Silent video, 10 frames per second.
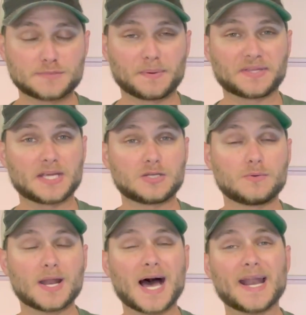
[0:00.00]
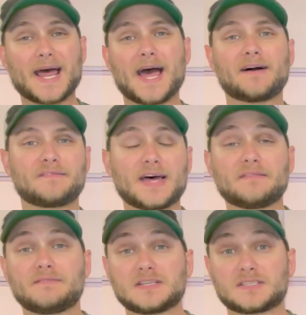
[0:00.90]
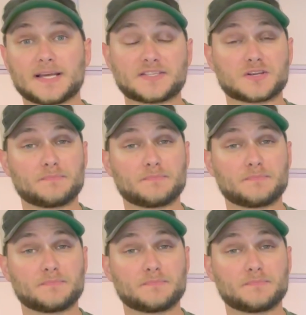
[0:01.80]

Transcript: but they do not have that Viz laser.